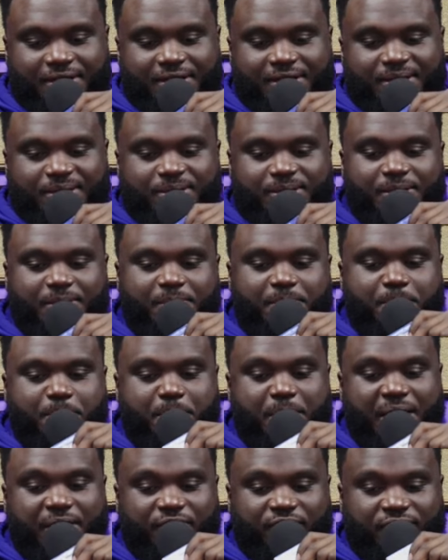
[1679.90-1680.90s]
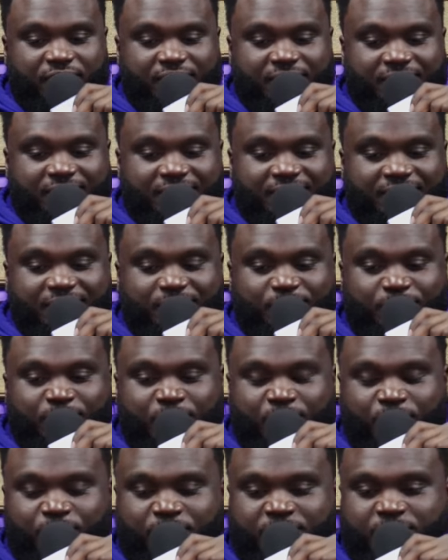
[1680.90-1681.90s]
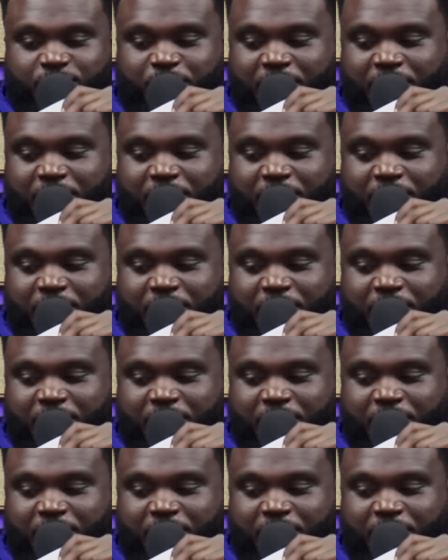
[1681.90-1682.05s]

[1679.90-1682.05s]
The mother don't respect